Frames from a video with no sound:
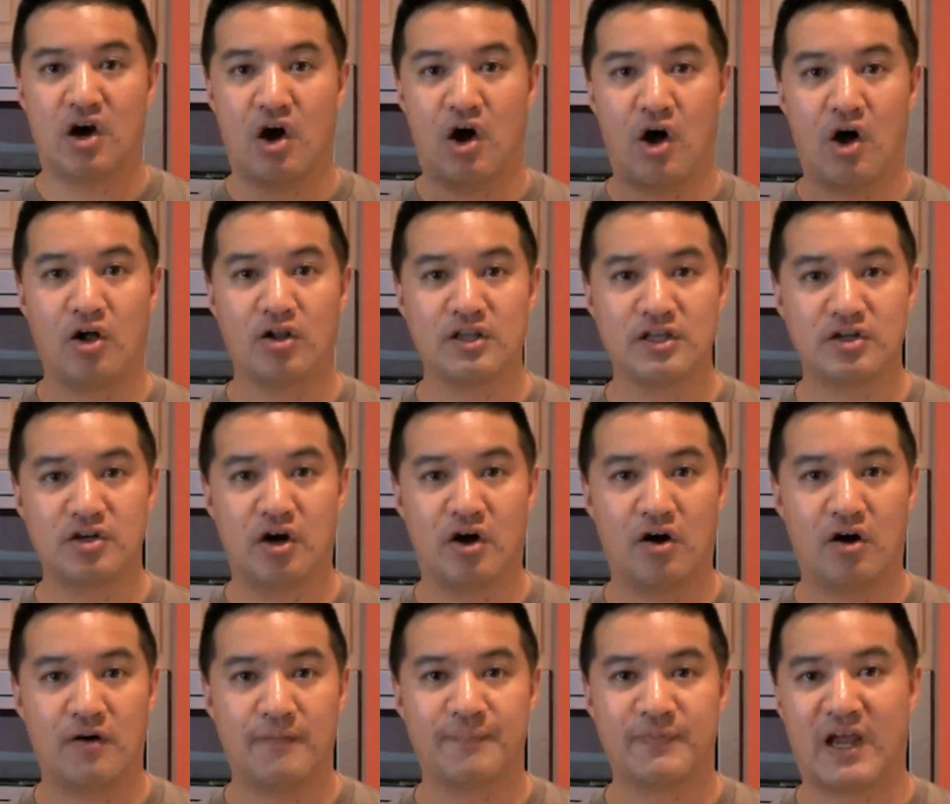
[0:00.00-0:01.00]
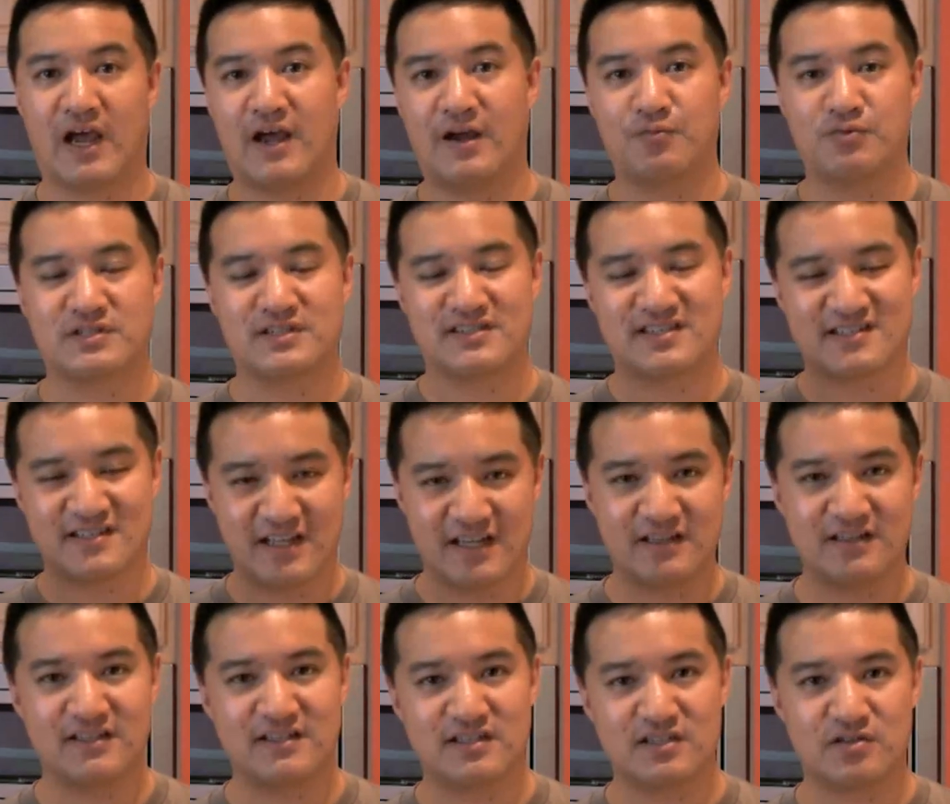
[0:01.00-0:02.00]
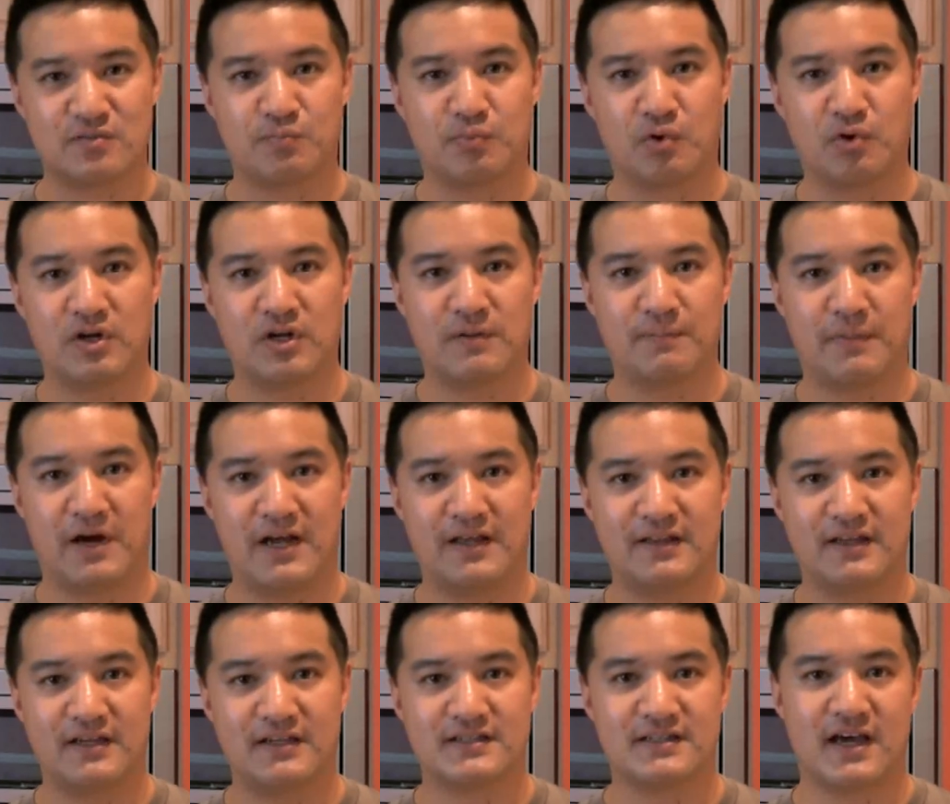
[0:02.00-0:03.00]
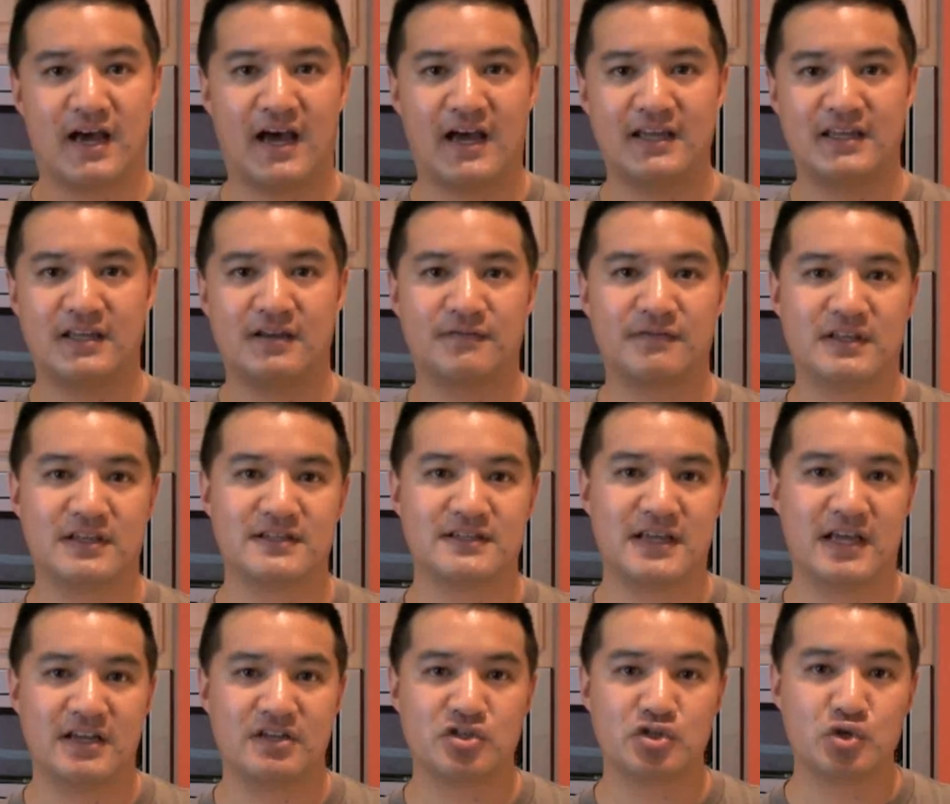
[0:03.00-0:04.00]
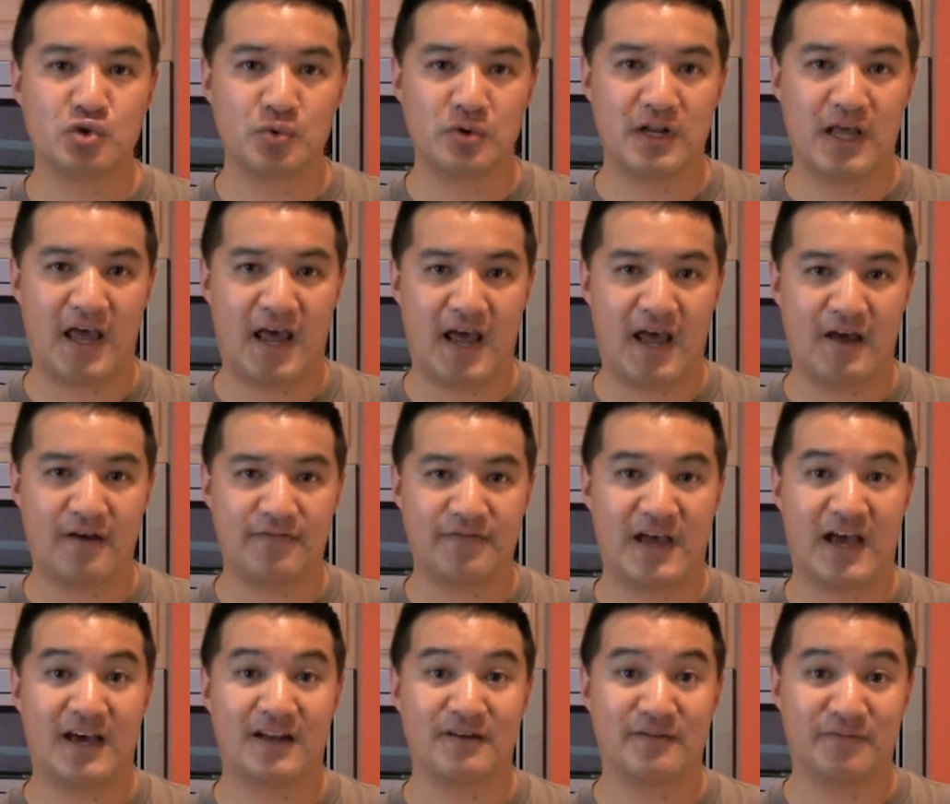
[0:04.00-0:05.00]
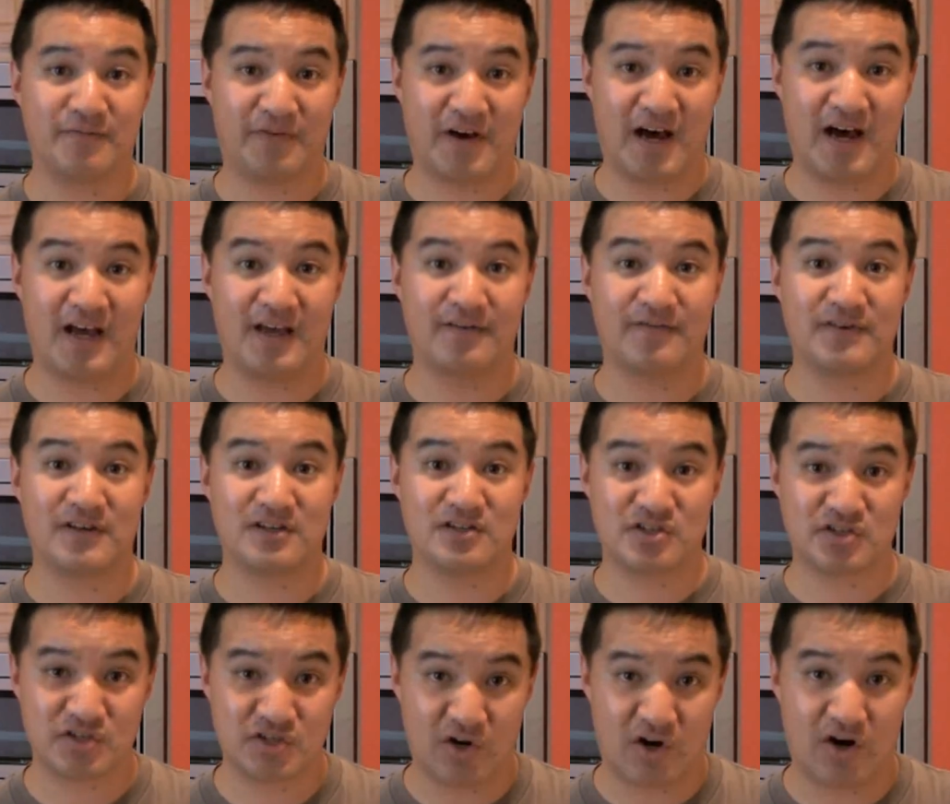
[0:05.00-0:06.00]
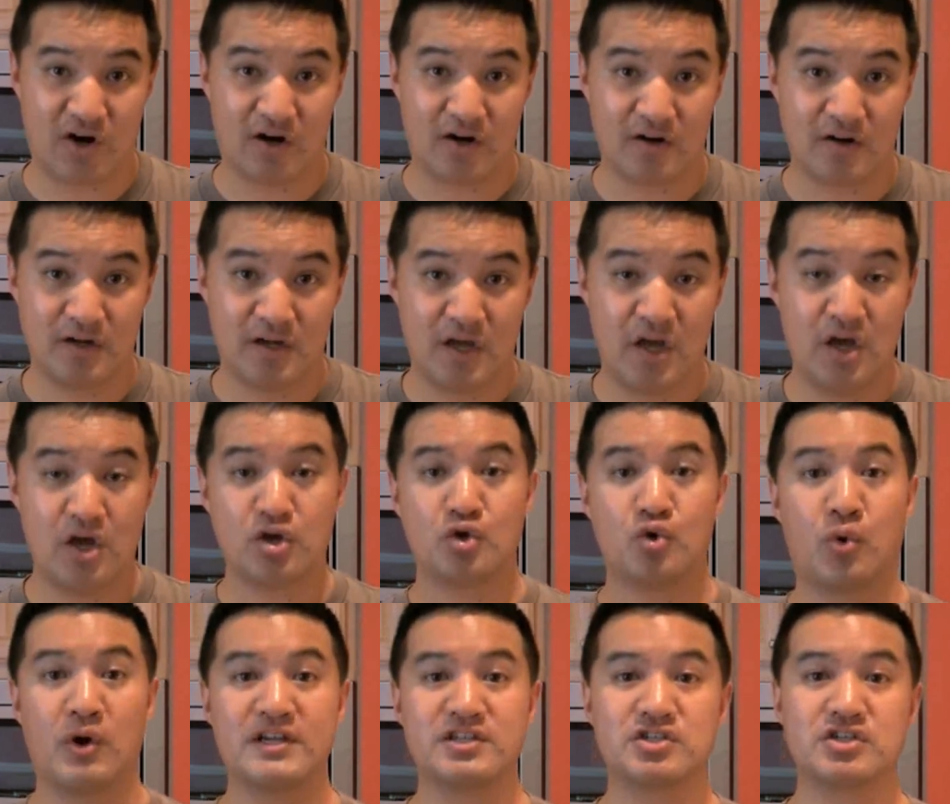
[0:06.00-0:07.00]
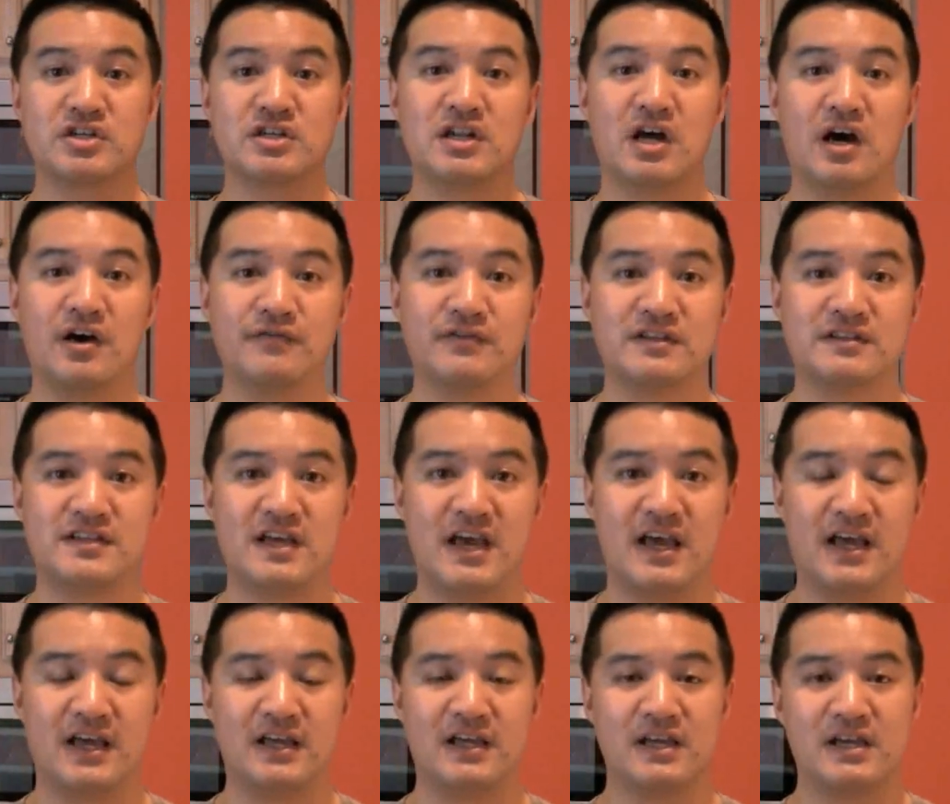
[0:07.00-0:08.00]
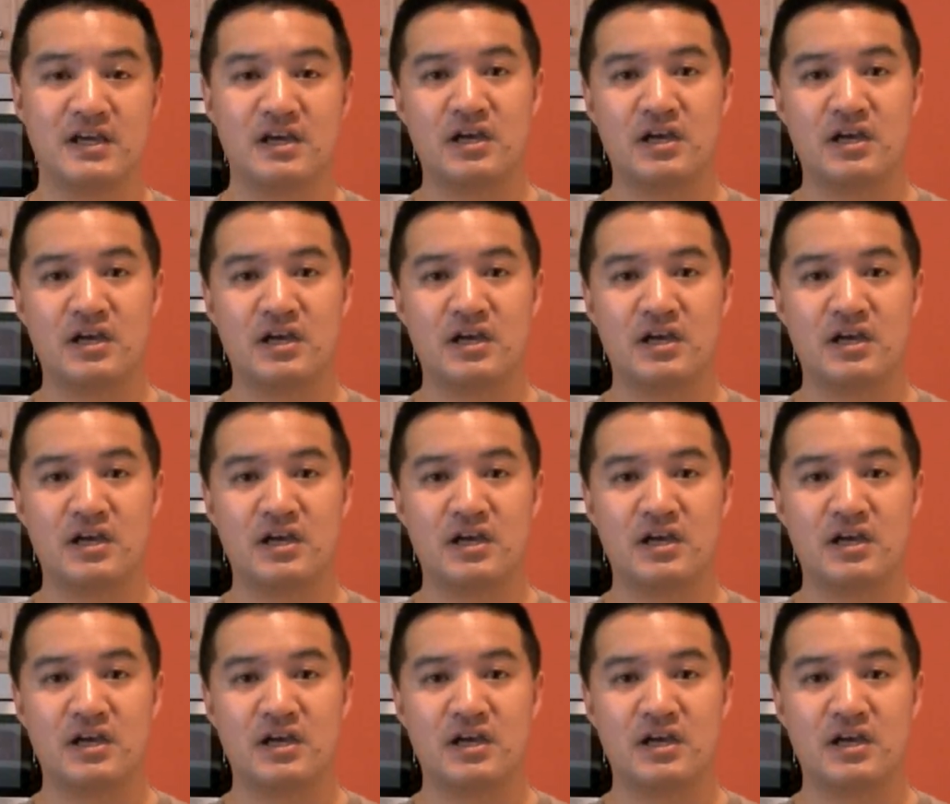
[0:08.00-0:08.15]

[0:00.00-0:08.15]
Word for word: All in all, I was slightly disappointed by this. I give this a 2.5 out of 5 star. Question of the day.